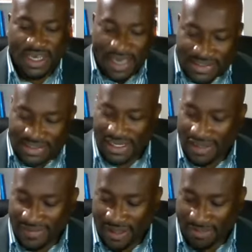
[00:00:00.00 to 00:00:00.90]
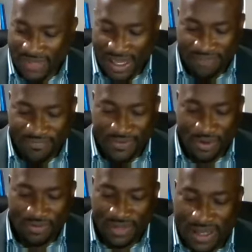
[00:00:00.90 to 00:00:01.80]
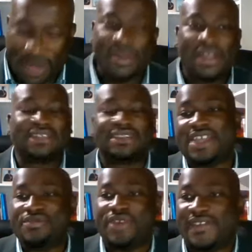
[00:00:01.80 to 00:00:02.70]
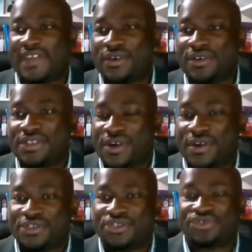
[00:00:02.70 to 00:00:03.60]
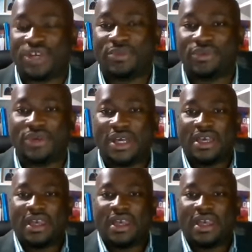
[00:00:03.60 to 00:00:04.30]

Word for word: and telling them that even though the coming Assyrians are going to cause trouble,